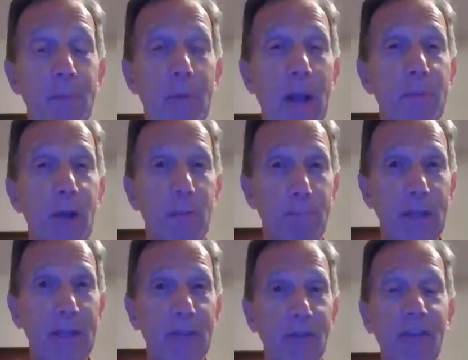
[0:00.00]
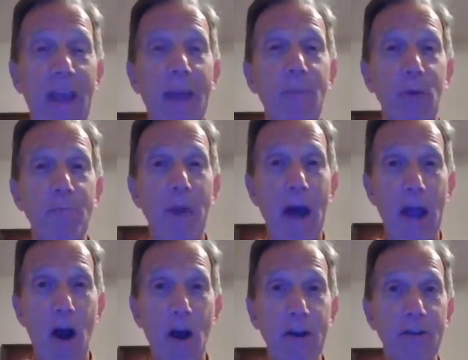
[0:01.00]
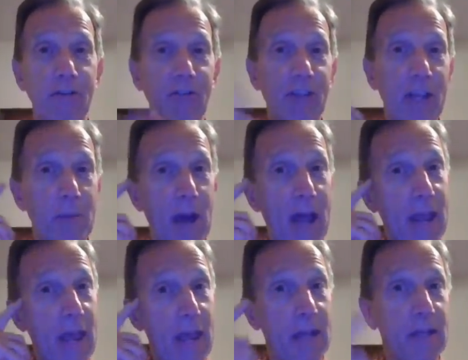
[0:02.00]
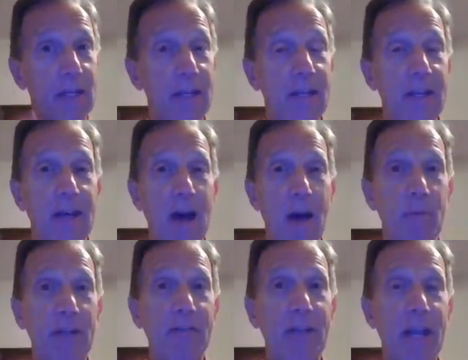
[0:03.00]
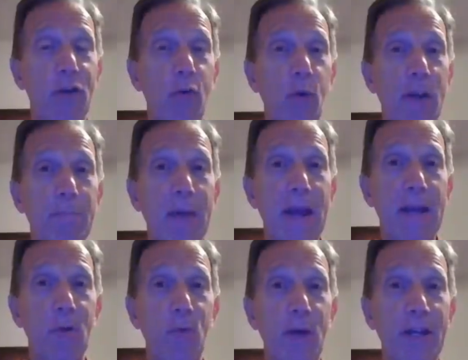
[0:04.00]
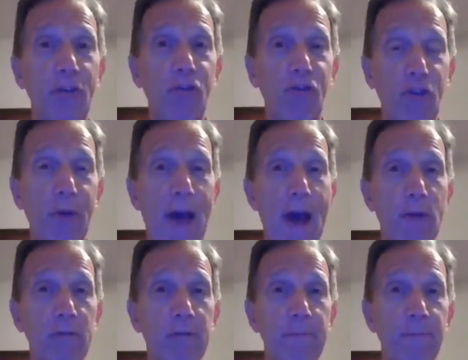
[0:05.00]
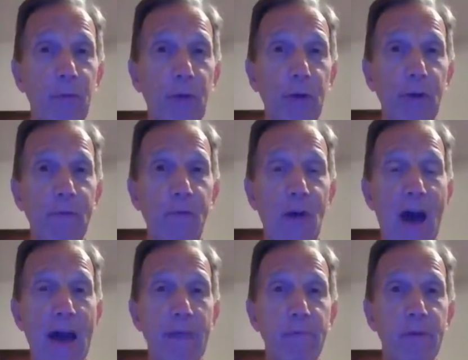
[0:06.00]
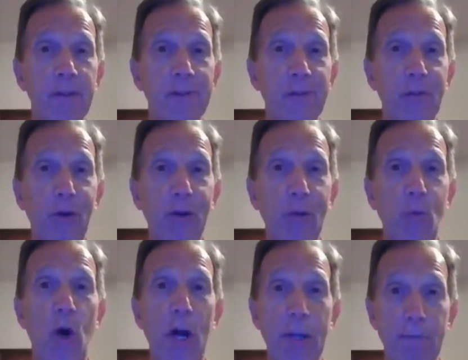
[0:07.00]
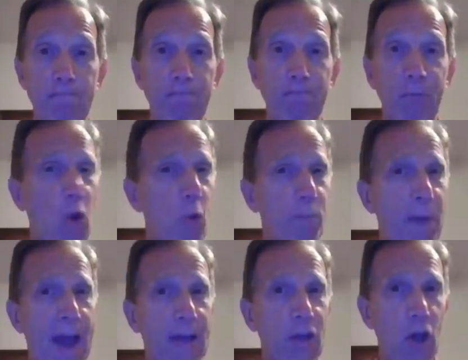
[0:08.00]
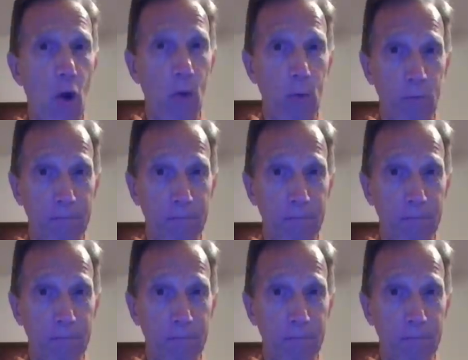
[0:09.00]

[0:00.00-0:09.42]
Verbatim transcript: But I'm going to pick this game with my heart instead of my head. I'm going to take Green Bay to win a shootout, thirty-five thirty-one. Go Pack, go.